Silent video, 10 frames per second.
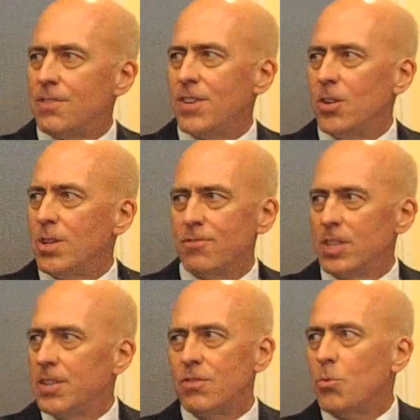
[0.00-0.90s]
If I don't have a
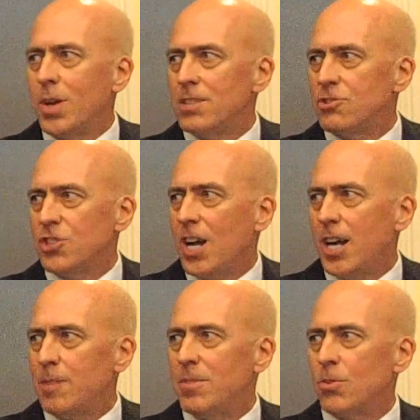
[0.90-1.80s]
living wage
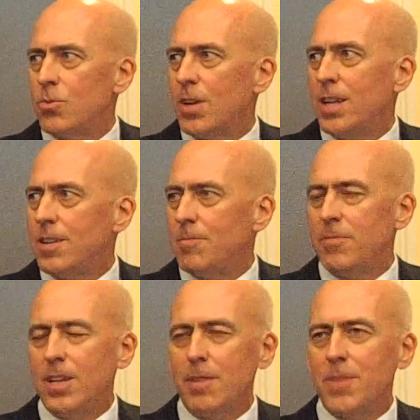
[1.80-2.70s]
job, and
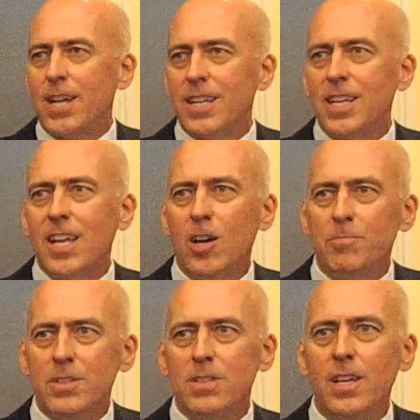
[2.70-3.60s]
I'm not getting
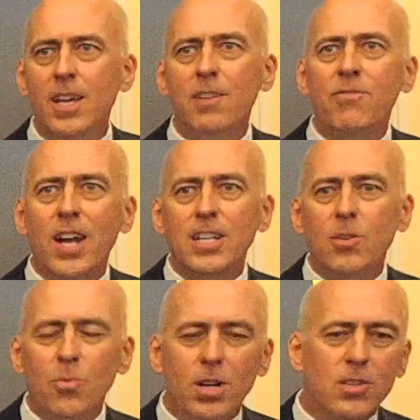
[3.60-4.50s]
help in
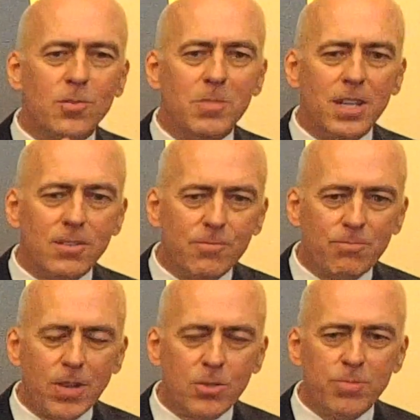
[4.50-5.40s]
finding one or being
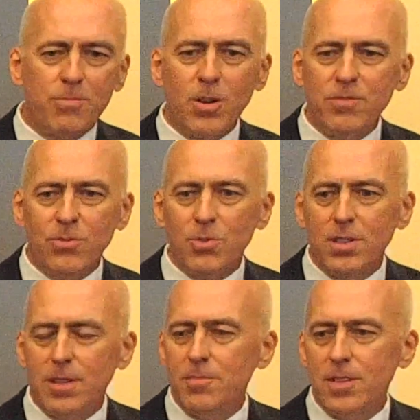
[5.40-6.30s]
better prepared for
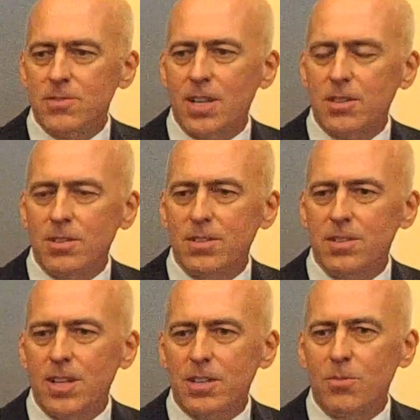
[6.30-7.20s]
one, it's not
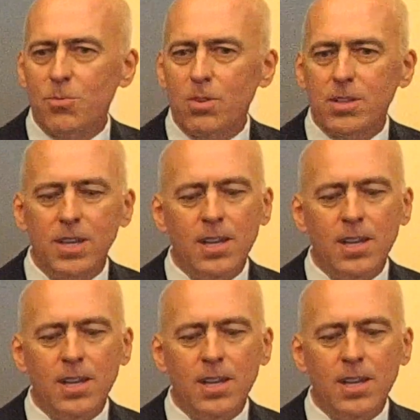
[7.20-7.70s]
gonna work.